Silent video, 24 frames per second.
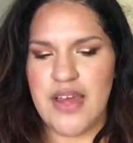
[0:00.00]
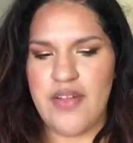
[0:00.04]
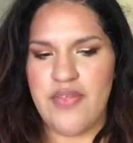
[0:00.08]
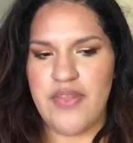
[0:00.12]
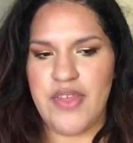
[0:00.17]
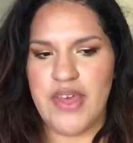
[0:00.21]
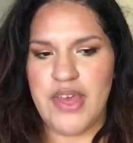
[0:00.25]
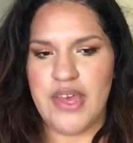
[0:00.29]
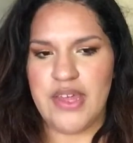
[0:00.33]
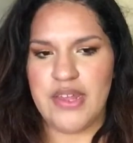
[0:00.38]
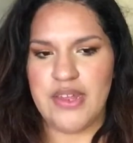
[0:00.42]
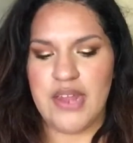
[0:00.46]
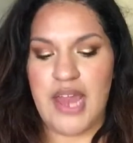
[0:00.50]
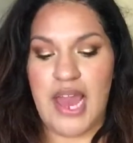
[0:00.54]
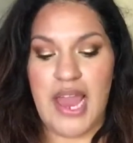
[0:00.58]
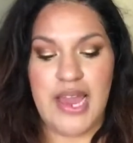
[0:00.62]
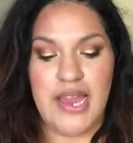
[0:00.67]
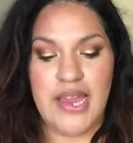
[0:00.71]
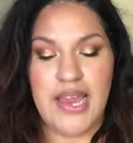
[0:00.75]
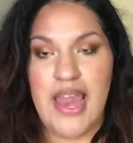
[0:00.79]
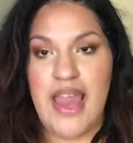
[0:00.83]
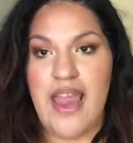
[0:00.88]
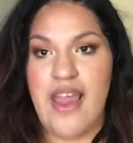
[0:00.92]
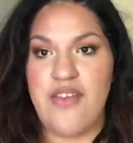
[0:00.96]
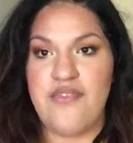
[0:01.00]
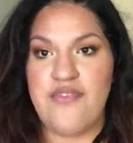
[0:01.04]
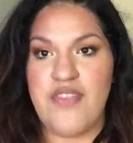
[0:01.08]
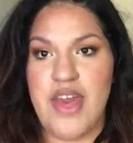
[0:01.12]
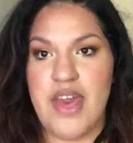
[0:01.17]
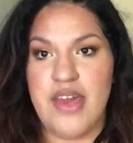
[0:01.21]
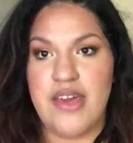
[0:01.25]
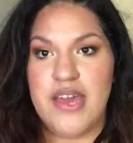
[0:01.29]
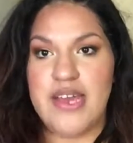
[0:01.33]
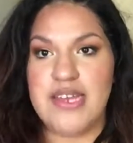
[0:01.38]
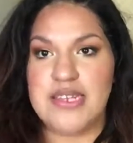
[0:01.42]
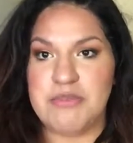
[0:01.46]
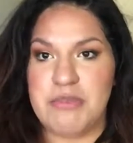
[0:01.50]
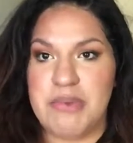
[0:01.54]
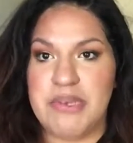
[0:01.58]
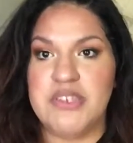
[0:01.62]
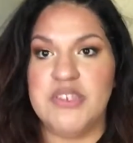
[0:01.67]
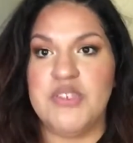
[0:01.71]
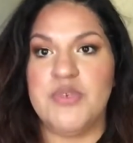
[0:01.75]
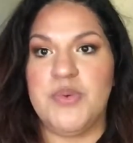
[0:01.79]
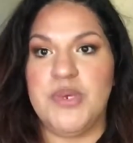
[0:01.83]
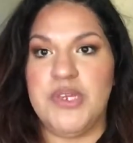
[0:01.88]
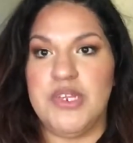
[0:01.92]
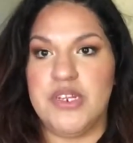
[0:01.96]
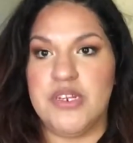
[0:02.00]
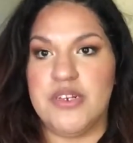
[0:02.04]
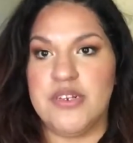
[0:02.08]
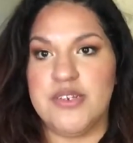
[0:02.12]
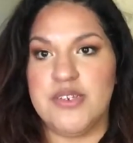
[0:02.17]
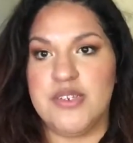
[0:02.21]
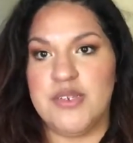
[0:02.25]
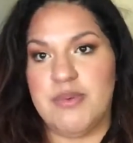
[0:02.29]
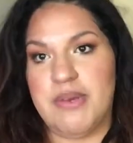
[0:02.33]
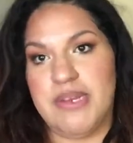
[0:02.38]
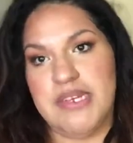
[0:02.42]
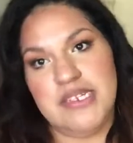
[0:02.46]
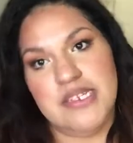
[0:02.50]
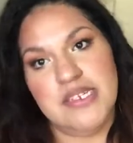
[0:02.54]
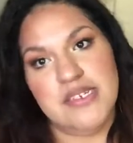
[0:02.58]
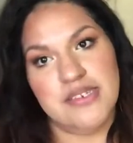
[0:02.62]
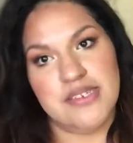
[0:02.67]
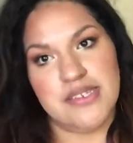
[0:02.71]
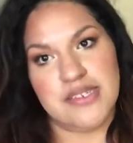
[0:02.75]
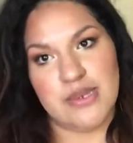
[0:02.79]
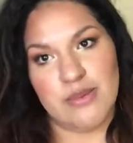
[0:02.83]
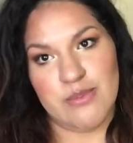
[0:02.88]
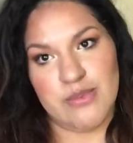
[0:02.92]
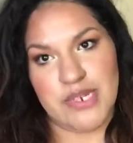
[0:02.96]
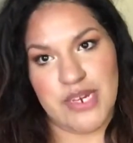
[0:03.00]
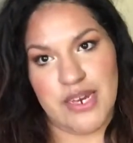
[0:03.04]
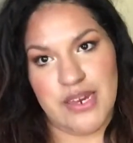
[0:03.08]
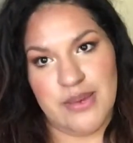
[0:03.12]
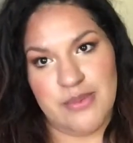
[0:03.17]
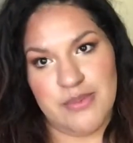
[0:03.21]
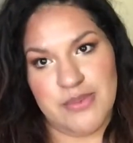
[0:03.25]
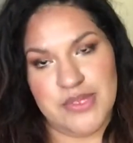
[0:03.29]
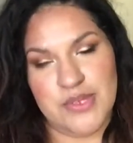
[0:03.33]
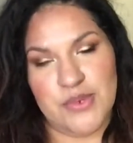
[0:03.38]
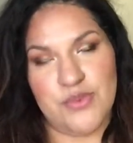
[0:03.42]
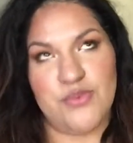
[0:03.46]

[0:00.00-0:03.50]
and then I add that as my sweetener to my tea sometimes.